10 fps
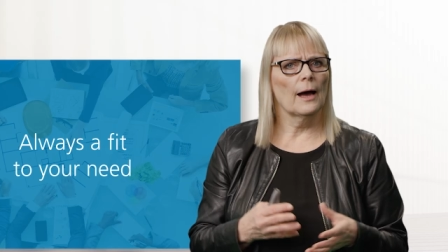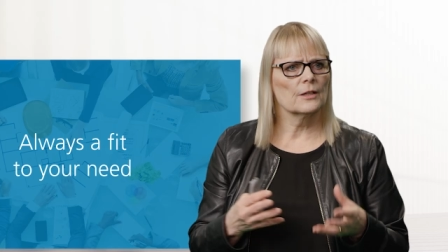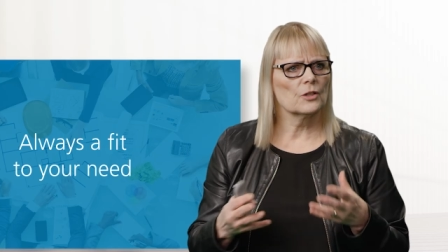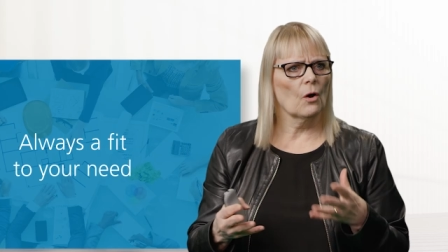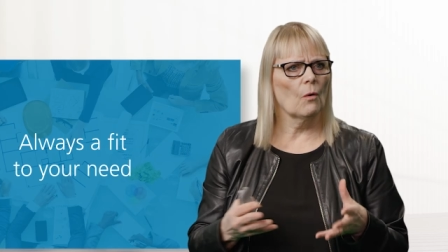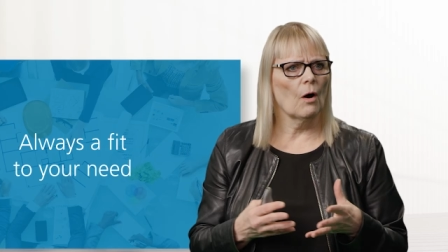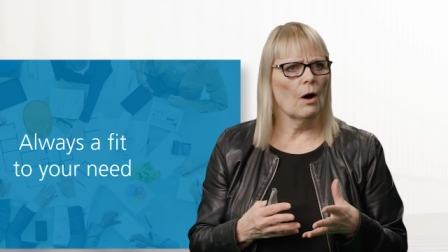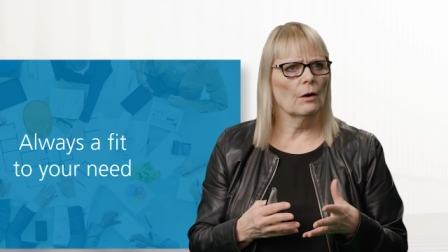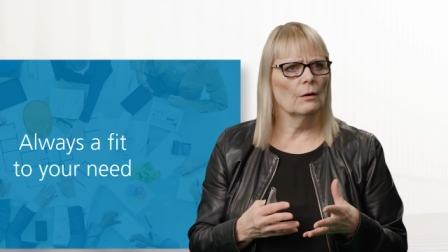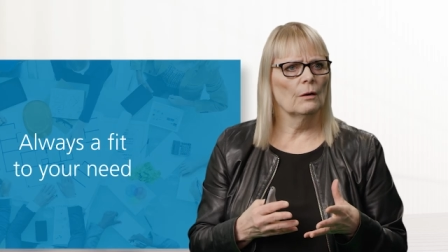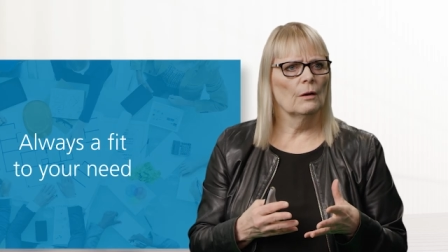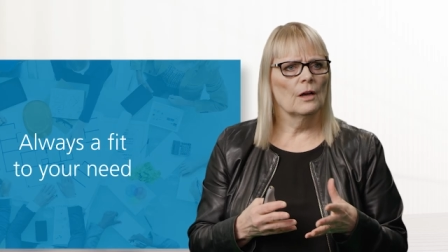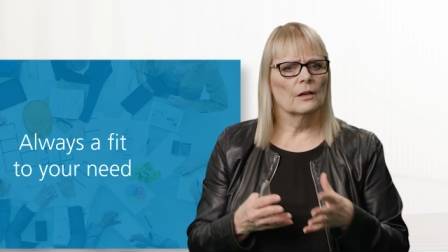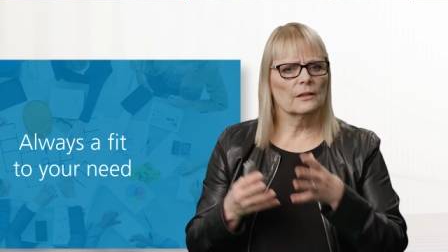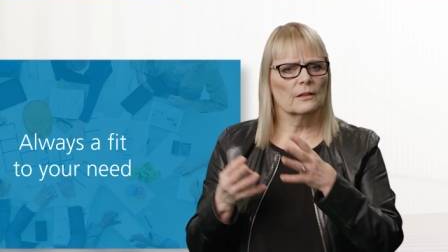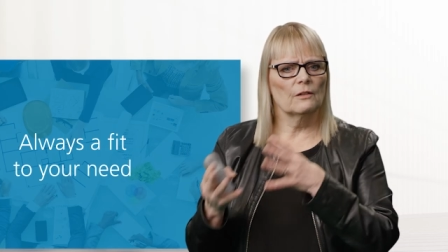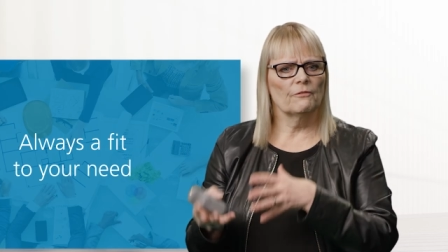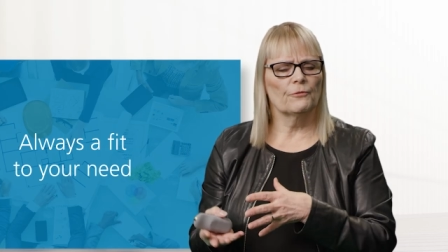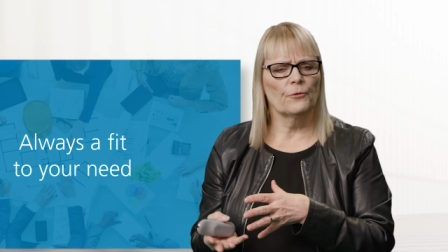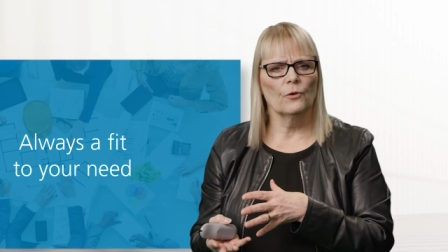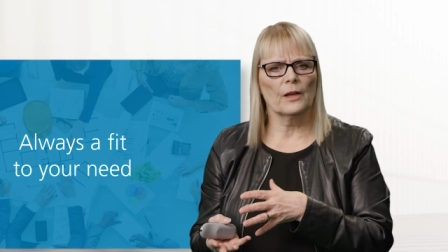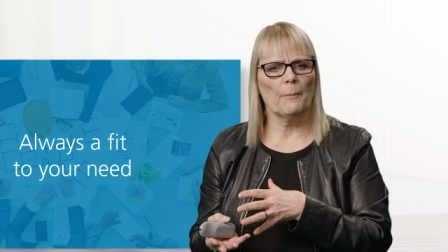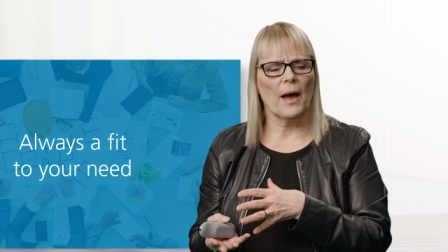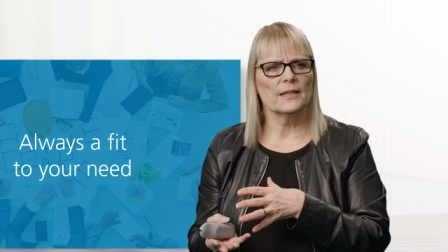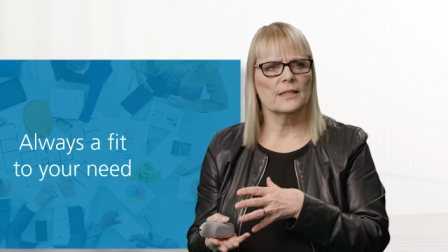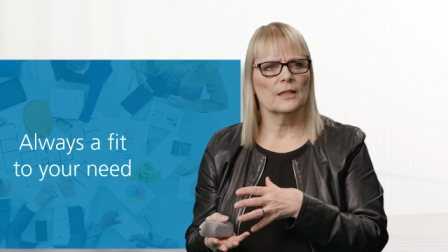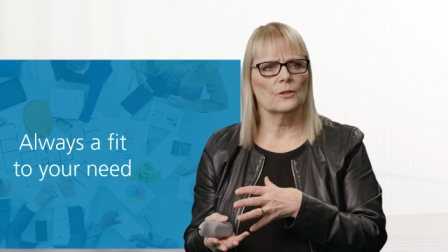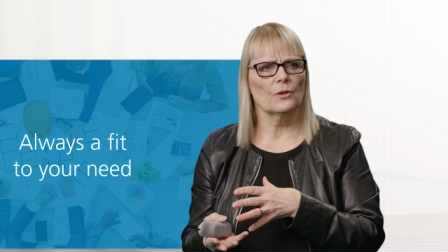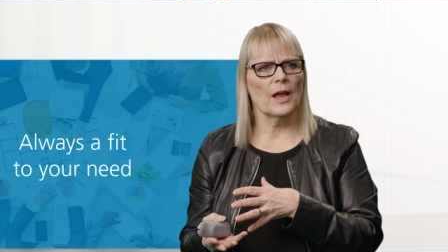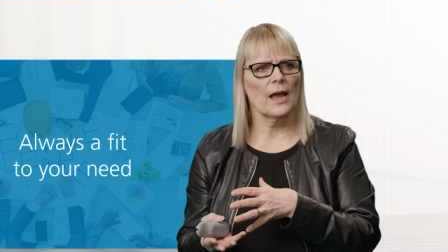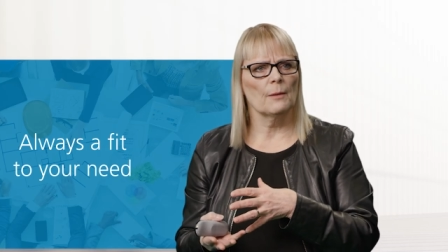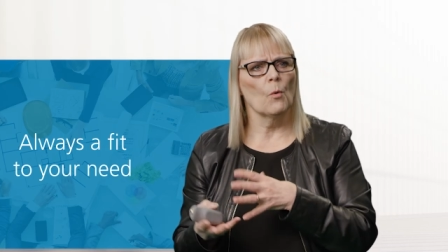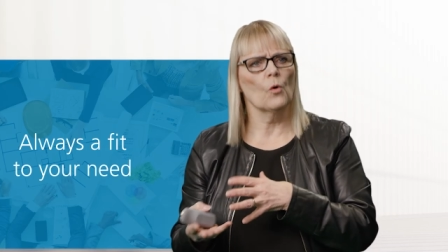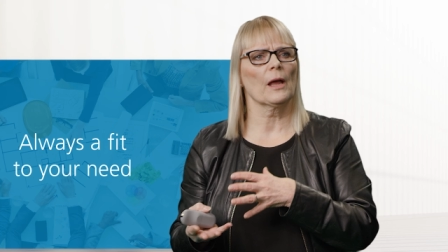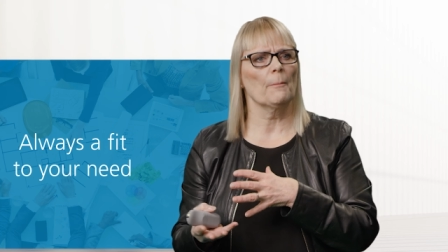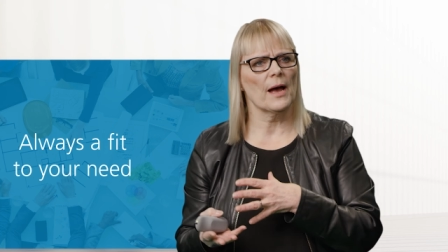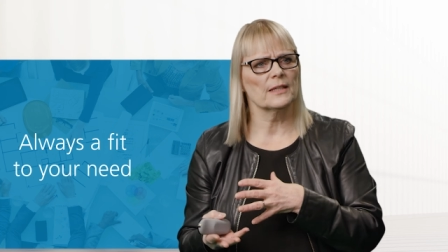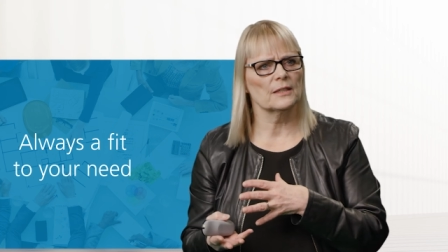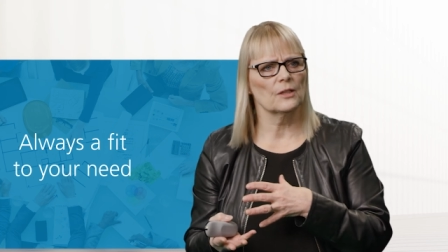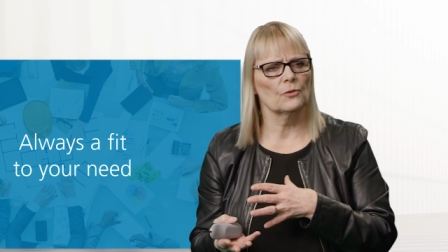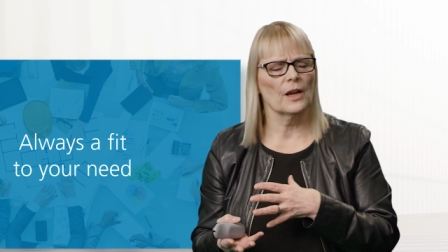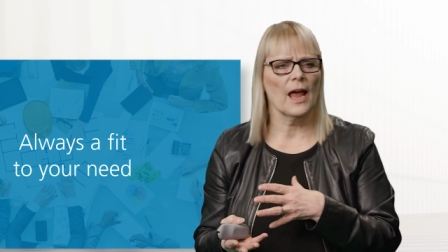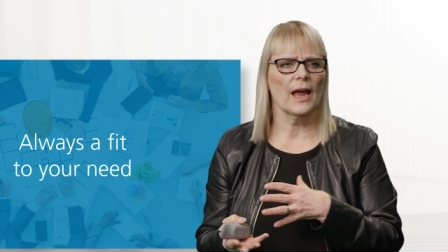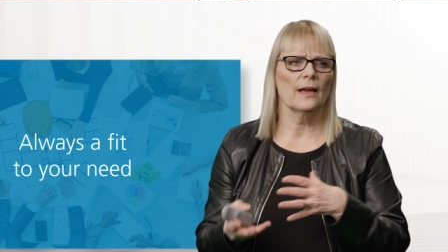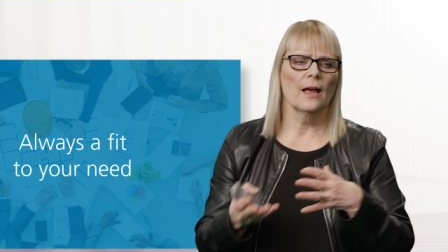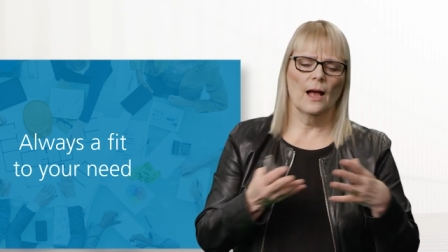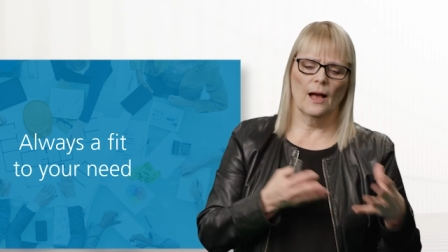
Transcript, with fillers: and so on? Full capacity today, more capacity today,